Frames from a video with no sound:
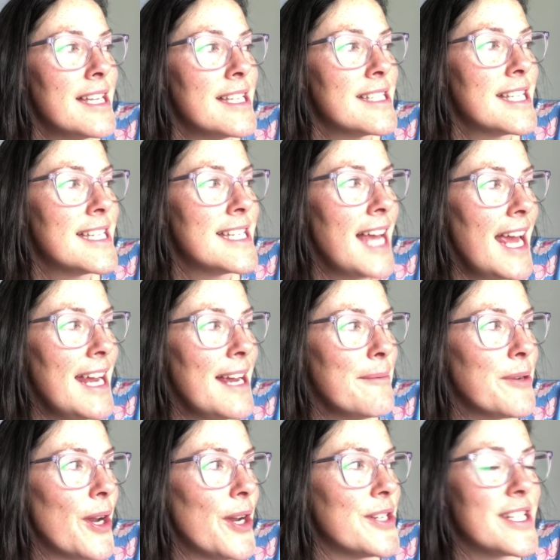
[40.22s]
Today I'm
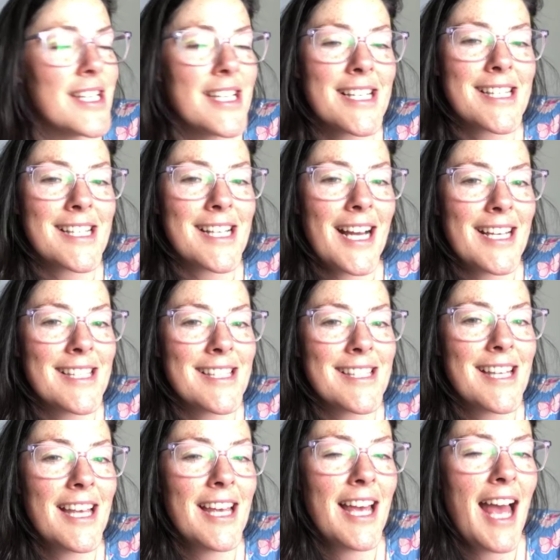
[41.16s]
going to
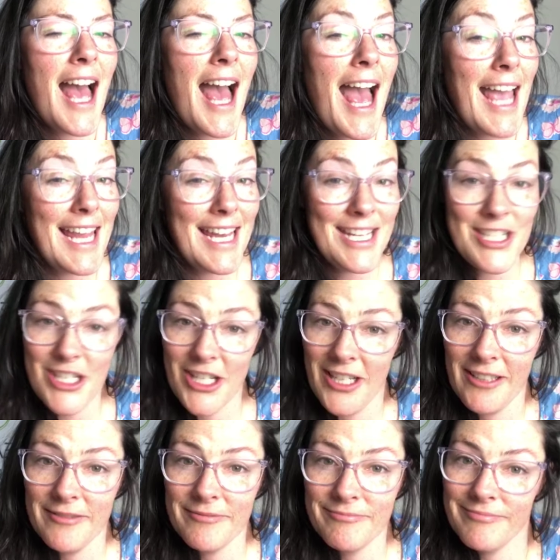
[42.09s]
discuss
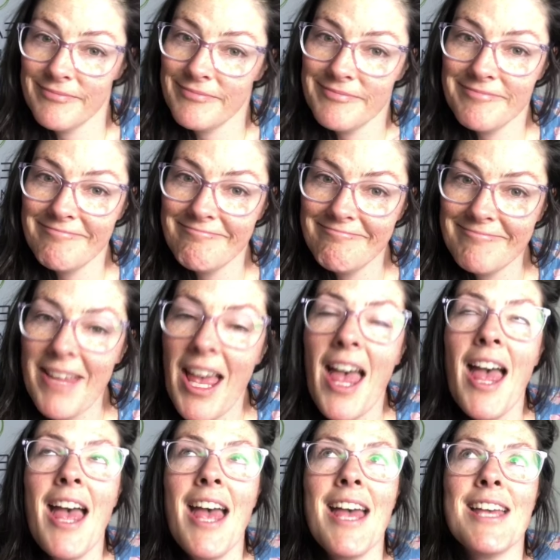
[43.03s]
aging.
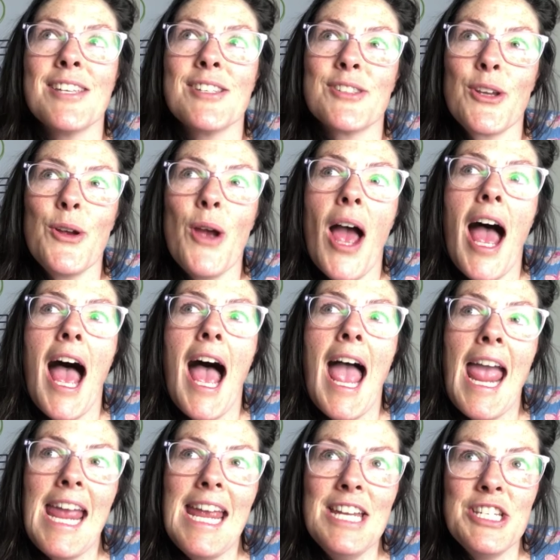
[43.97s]
So,
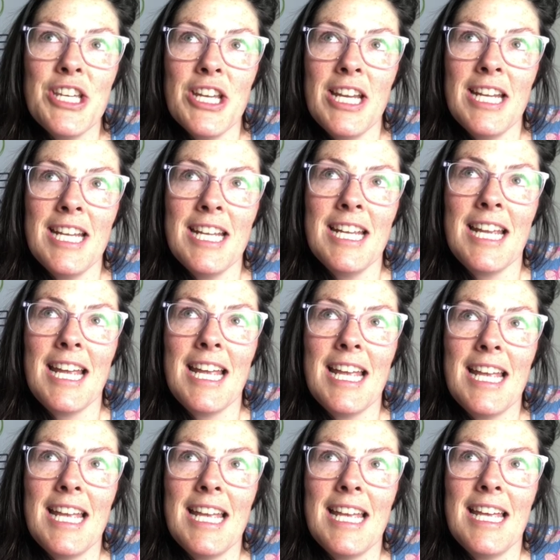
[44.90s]
aging
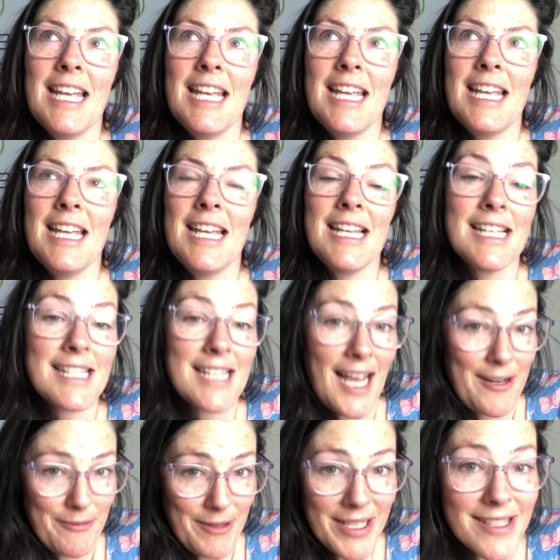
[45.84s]
is
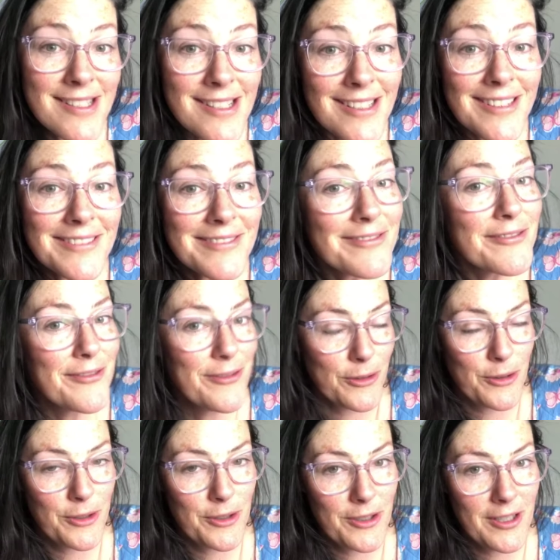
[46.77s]
a risk
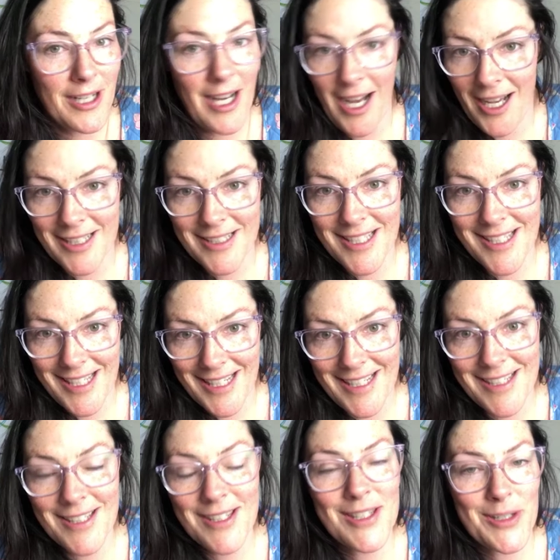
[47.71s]
for heart
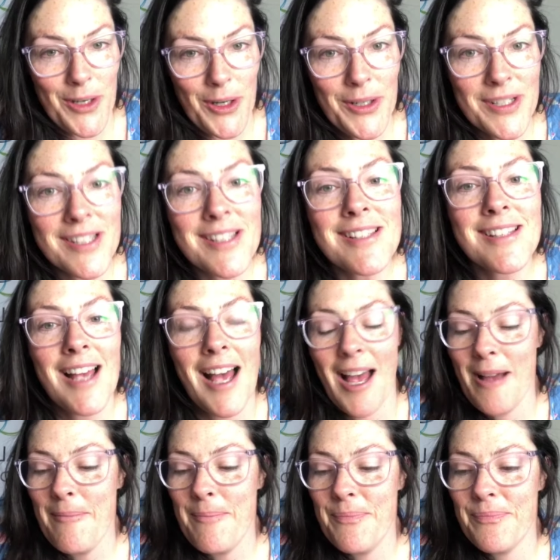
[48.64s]
disease and strokes.
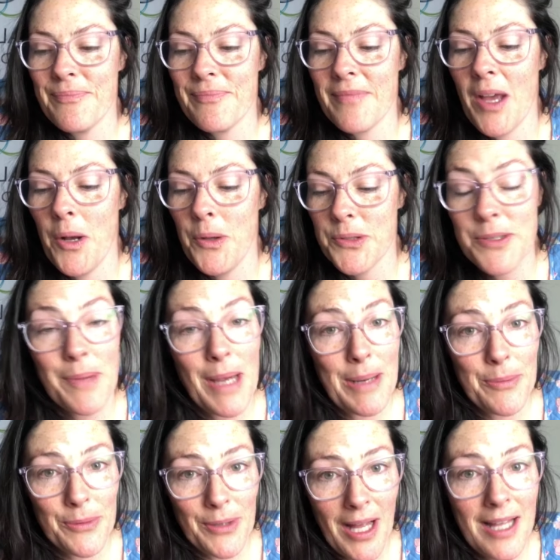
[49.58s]
Um, older
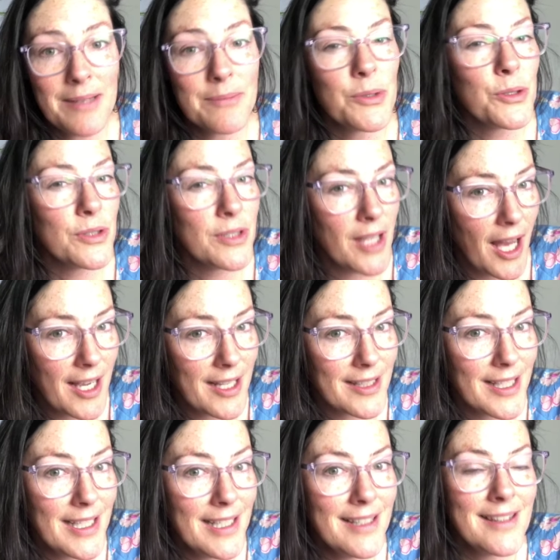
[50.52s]
people are, the more
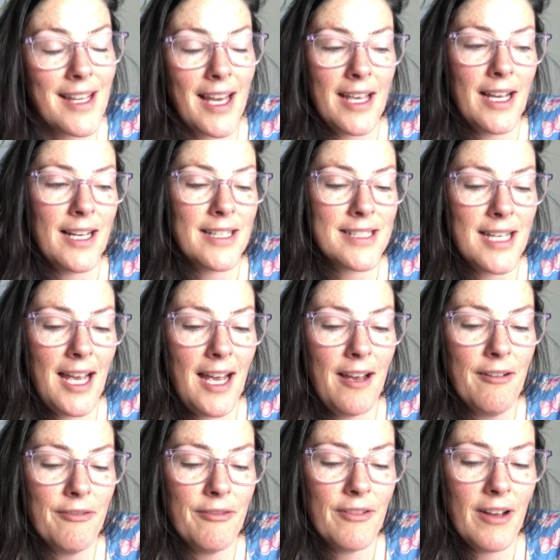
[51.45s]
likely they are to
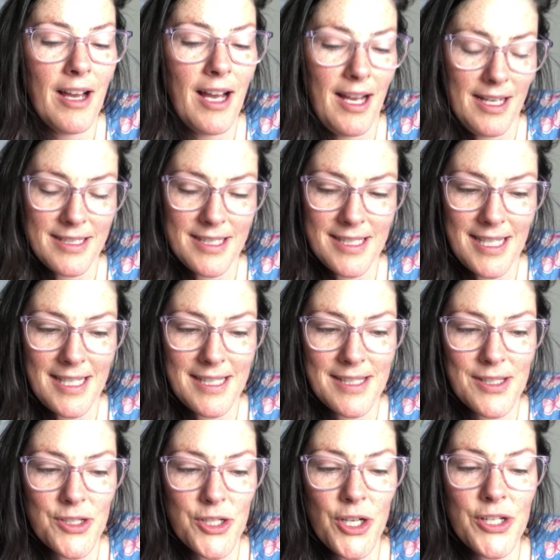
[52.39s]
have heart disease
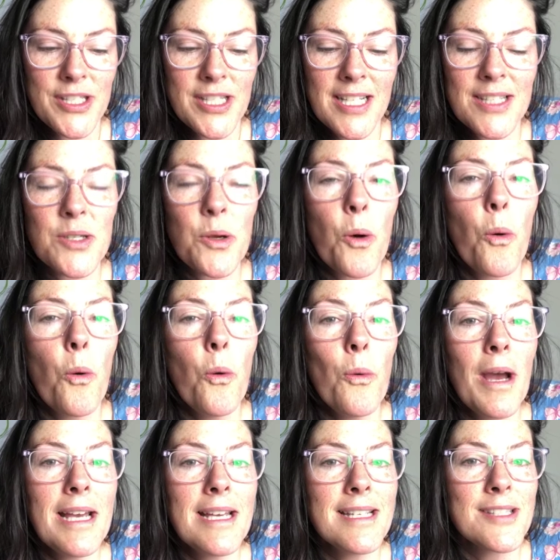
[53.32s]
and strokes, and it's
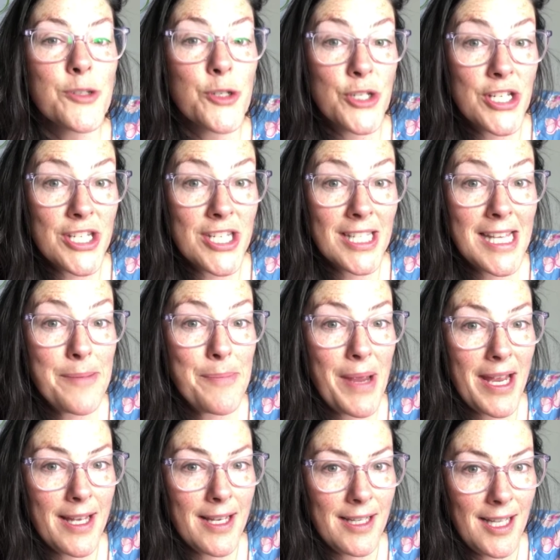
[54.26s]
always traditionally
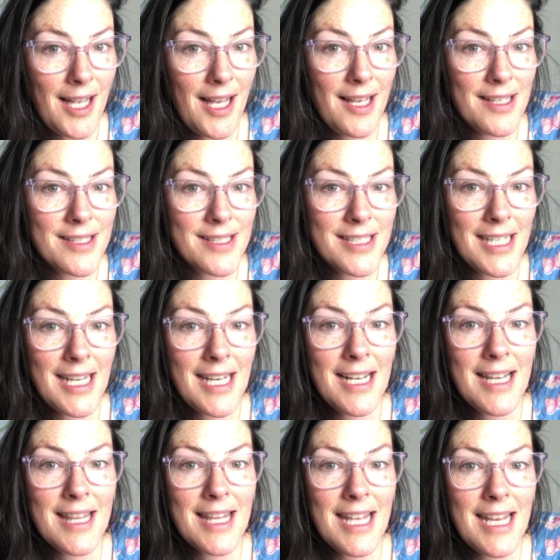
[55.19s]
been classed
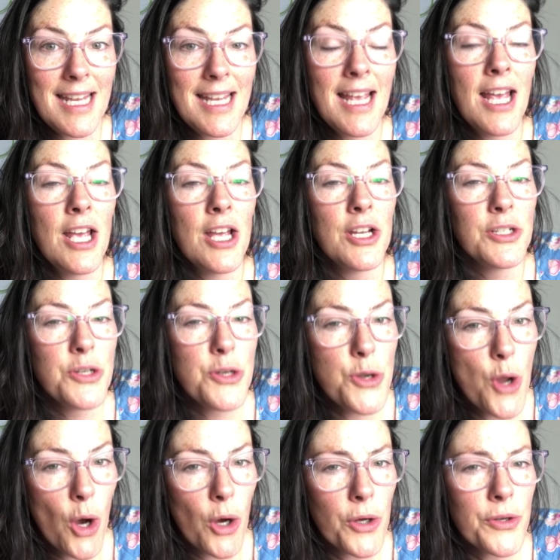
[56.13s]
in the
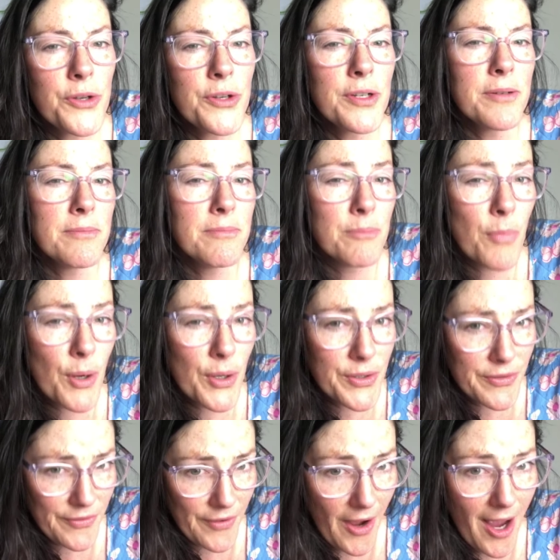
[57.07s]
non
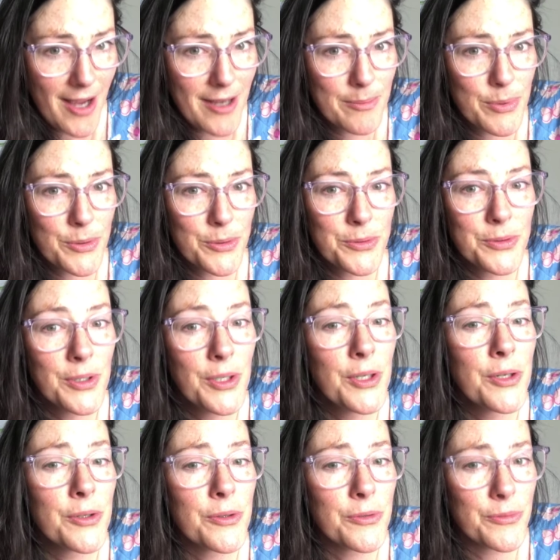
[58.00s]
modifiable
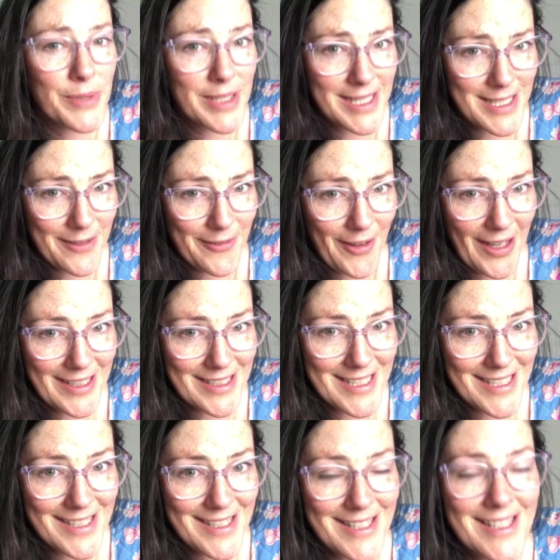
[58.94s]
risk
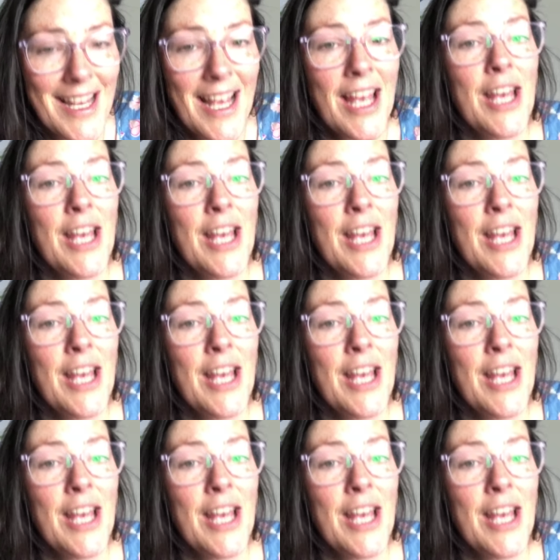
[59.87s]
factors.